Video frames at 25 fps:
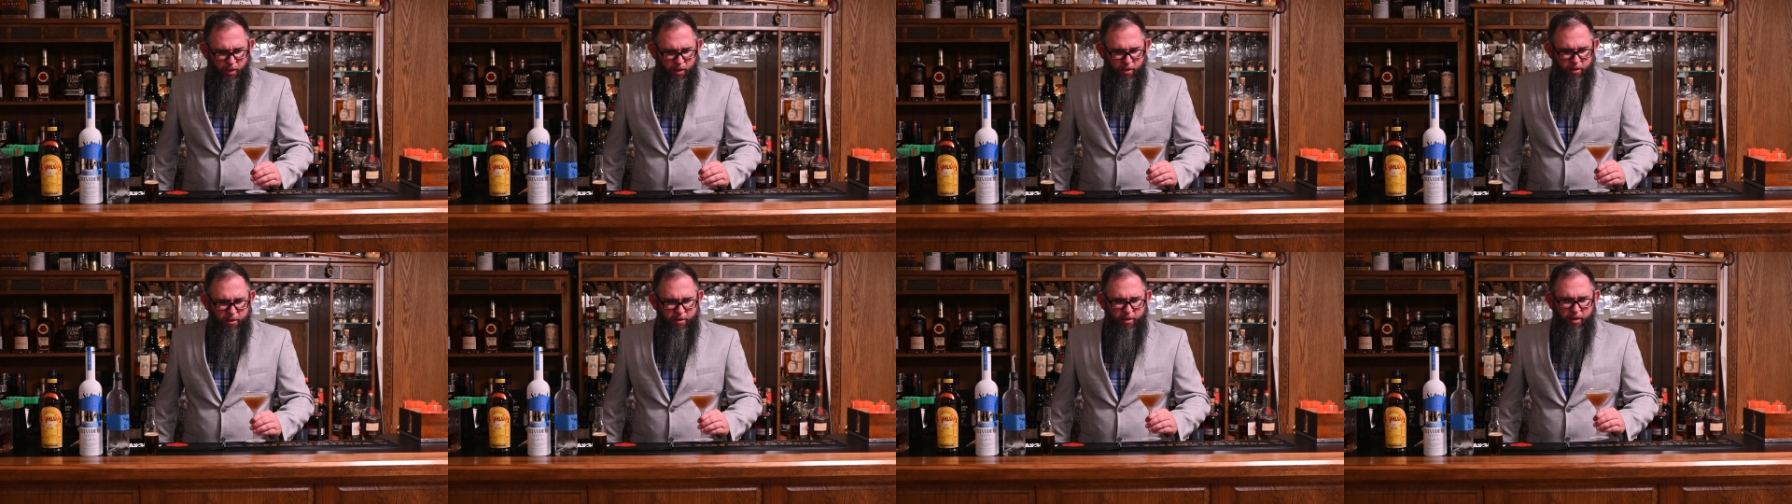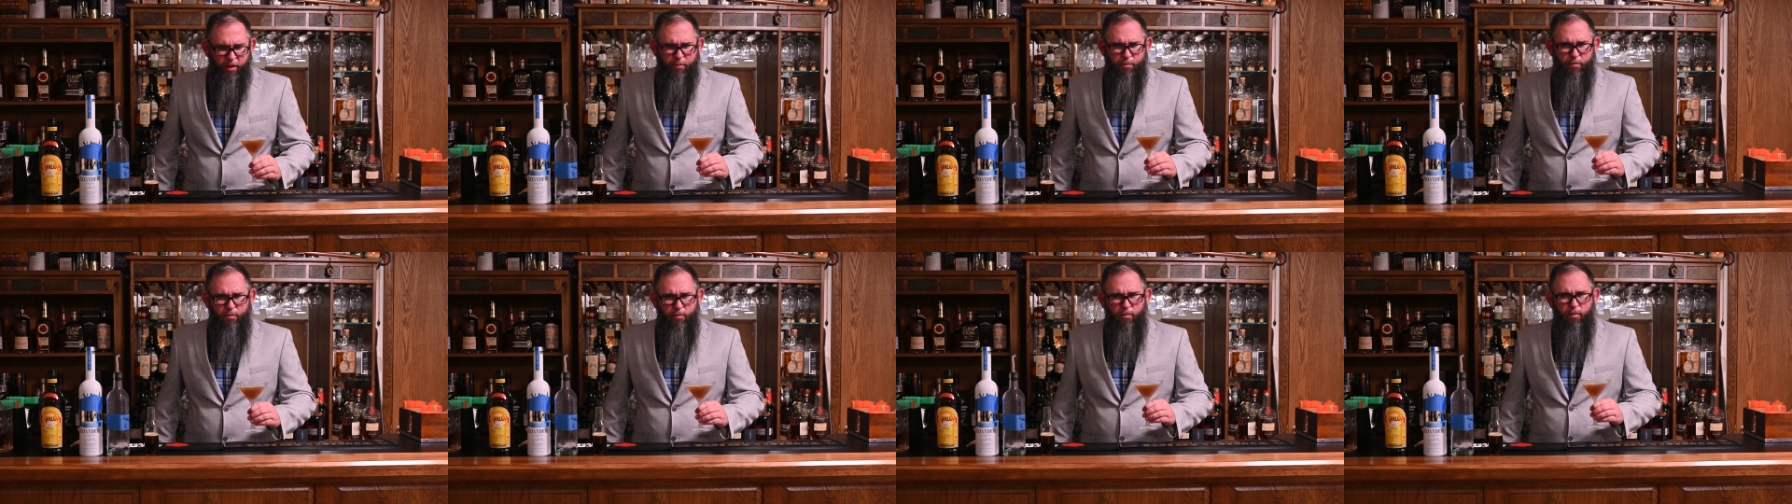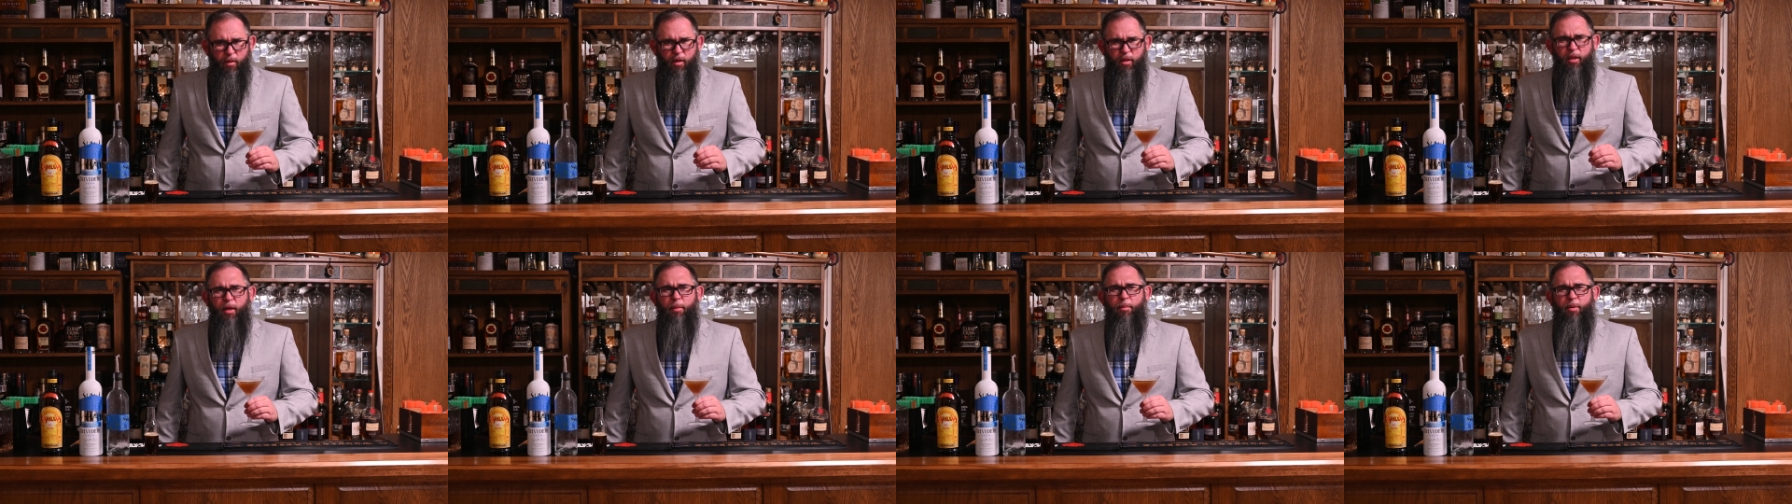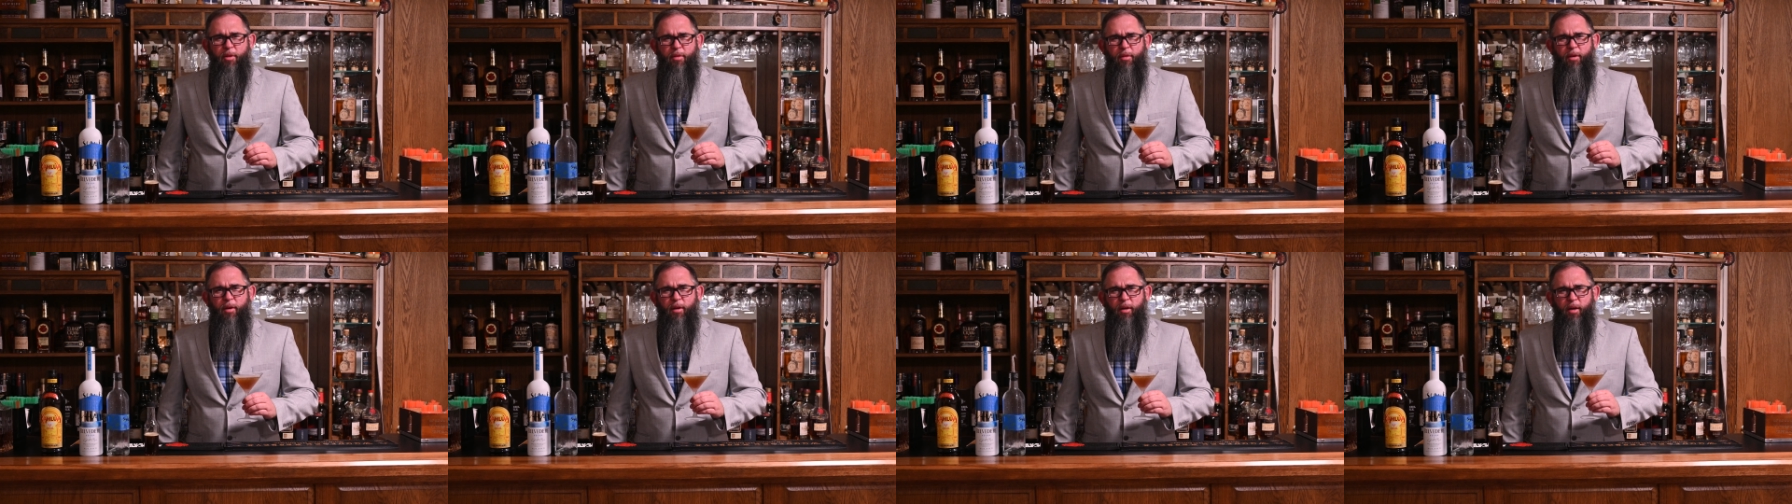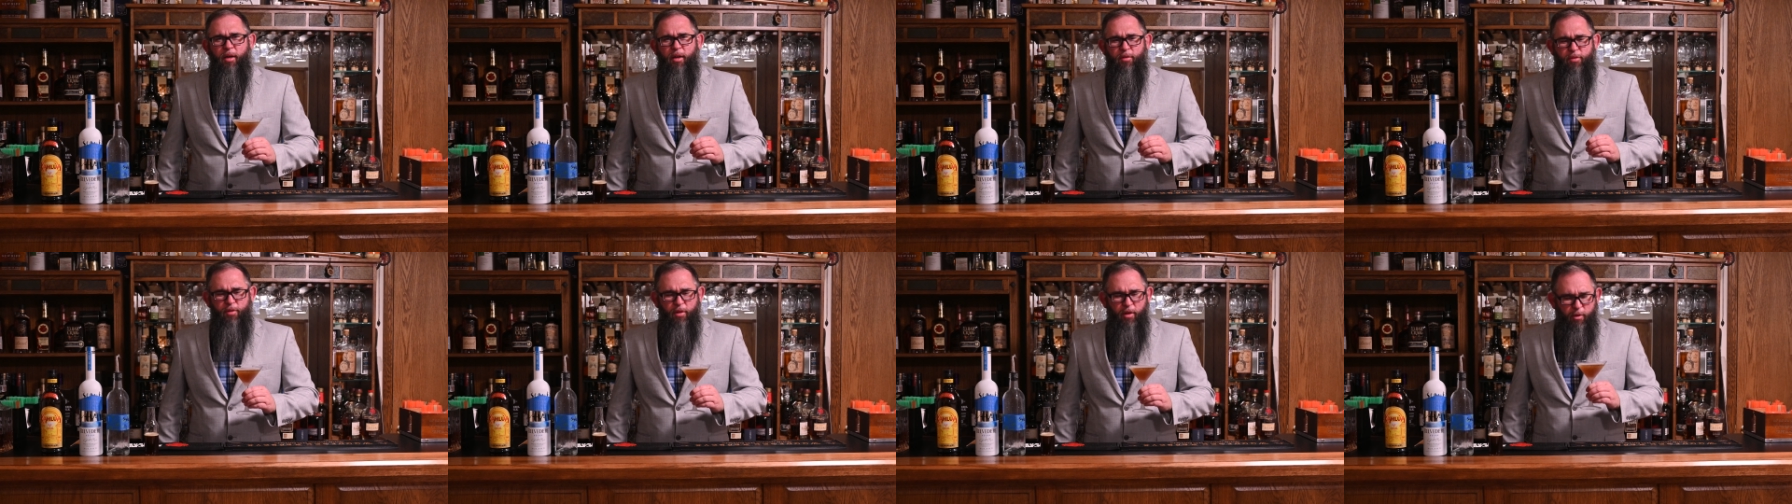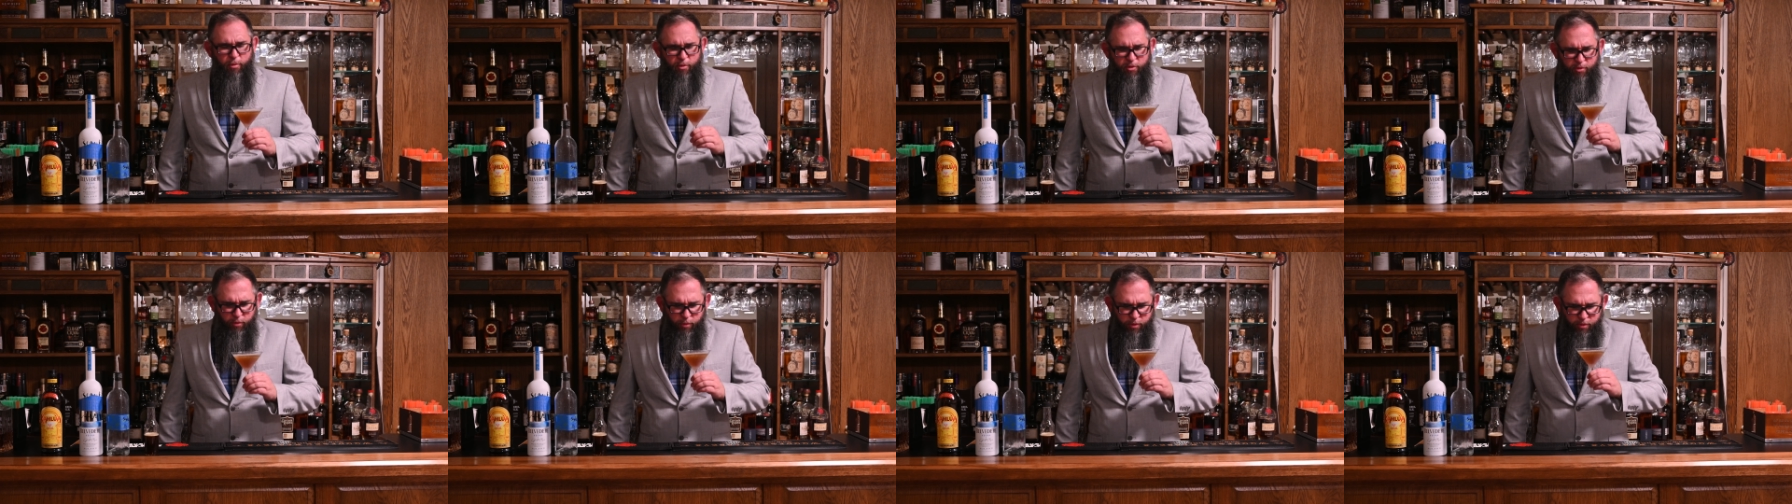I like that a lot better than I kind of
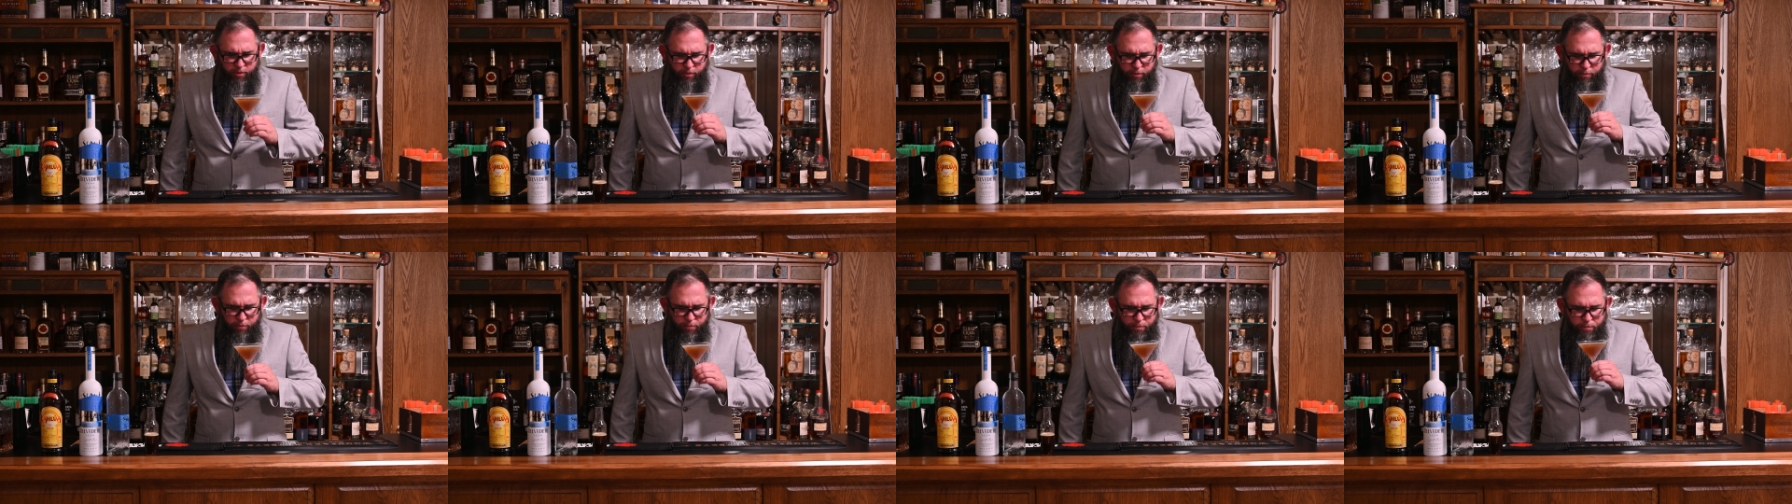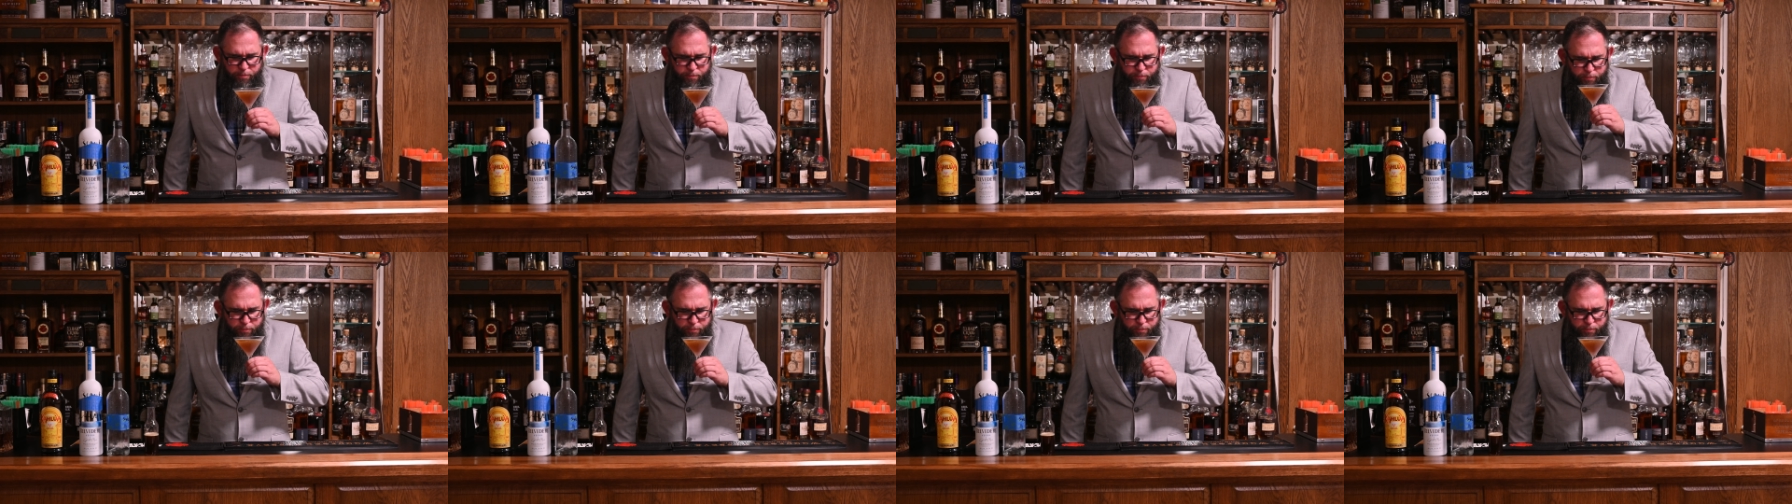thought I was going to.